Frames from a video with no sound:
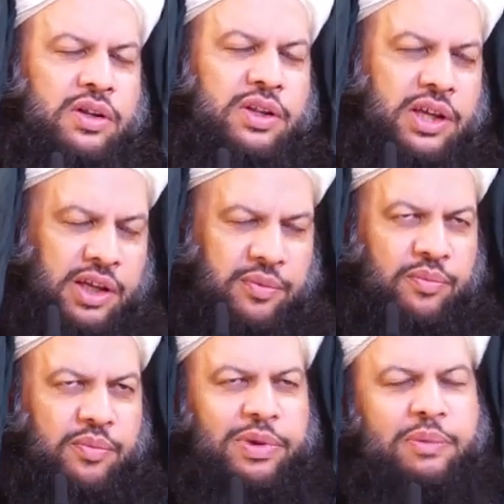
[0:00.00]
the
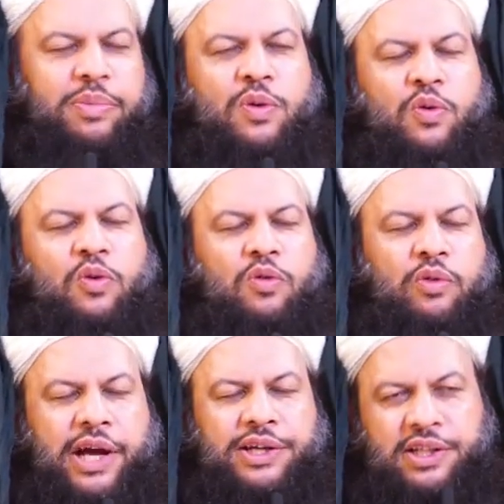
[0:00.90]
people
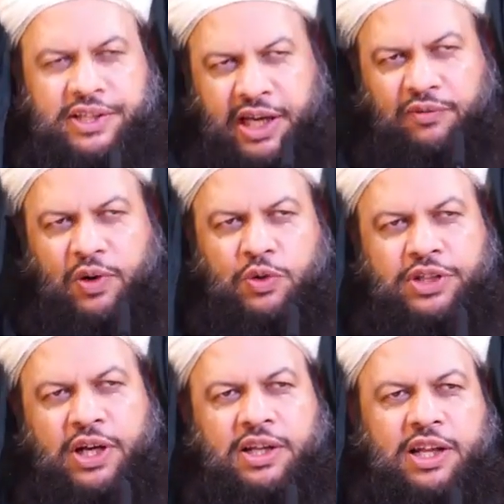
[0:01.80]
who actually say
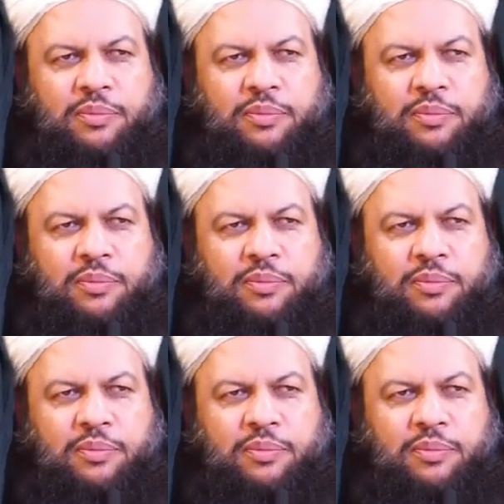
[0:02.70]
evolution,